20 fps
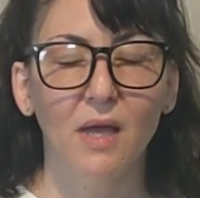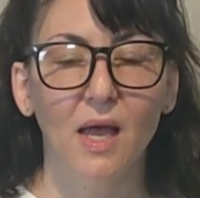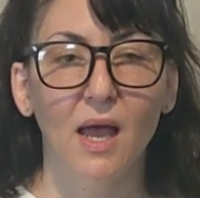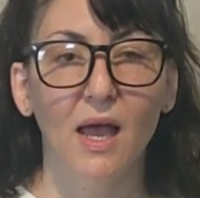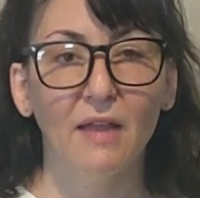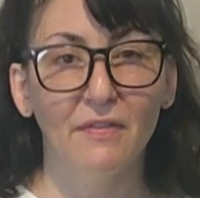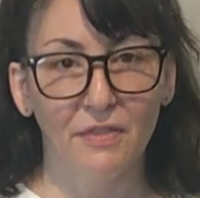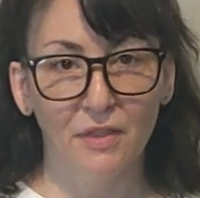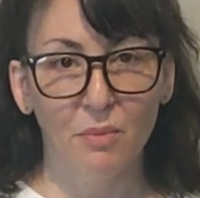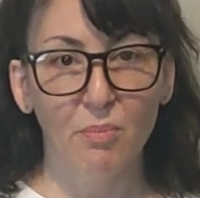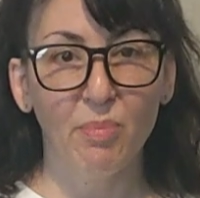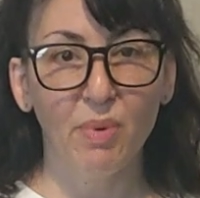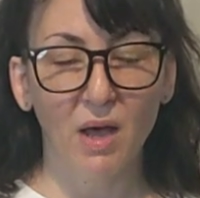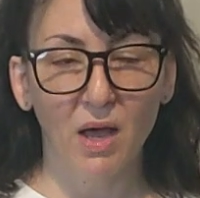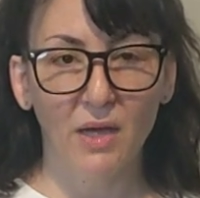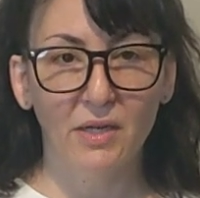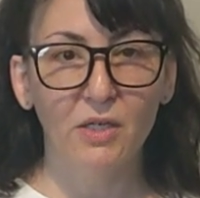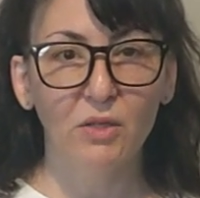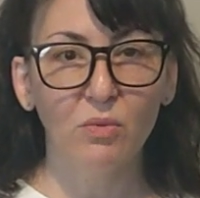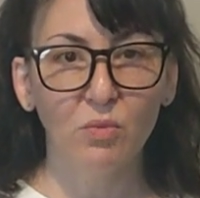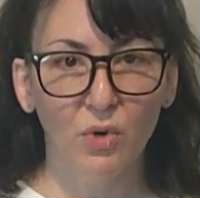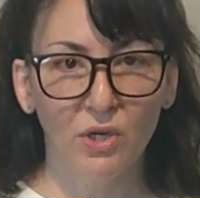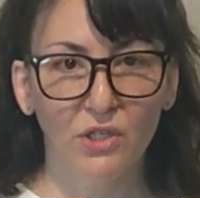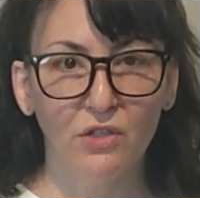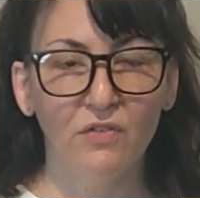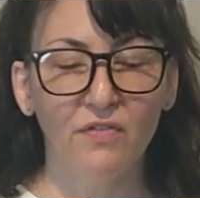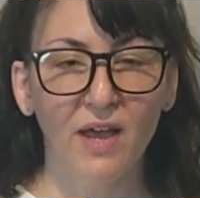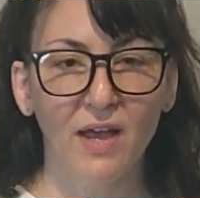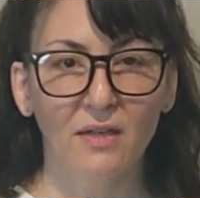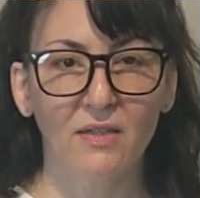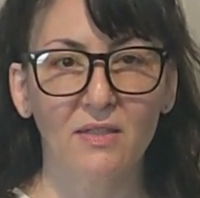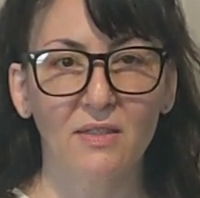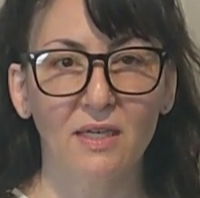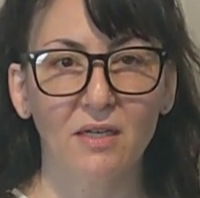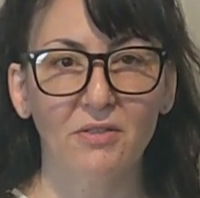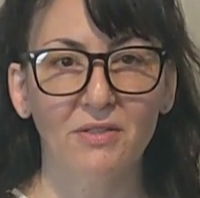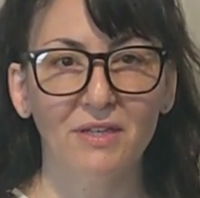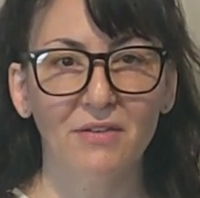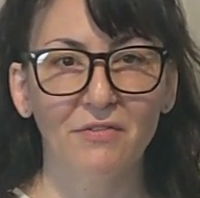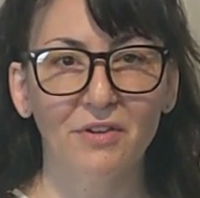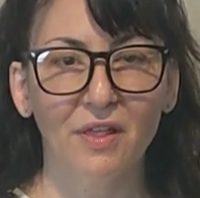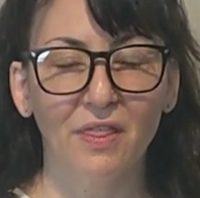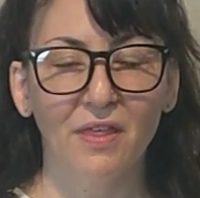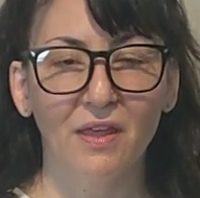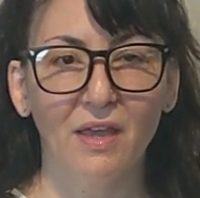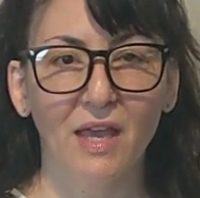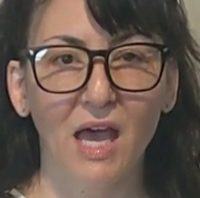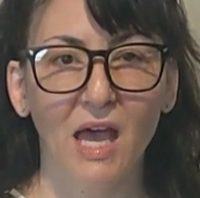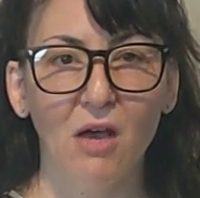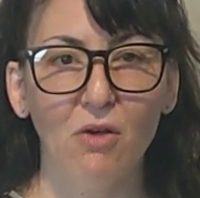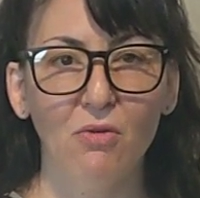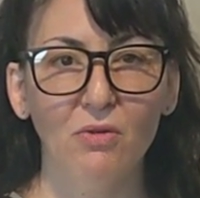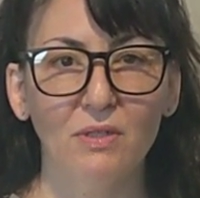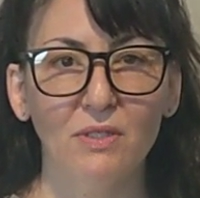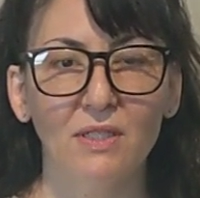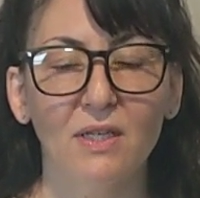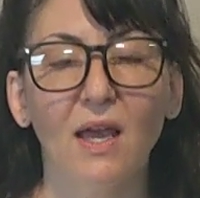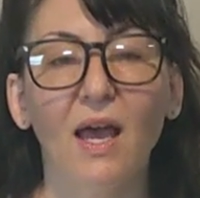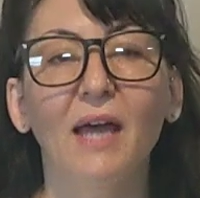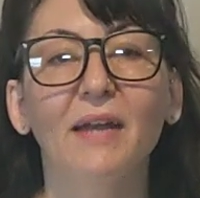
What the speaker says: at the bottom when you've exhaled everything out,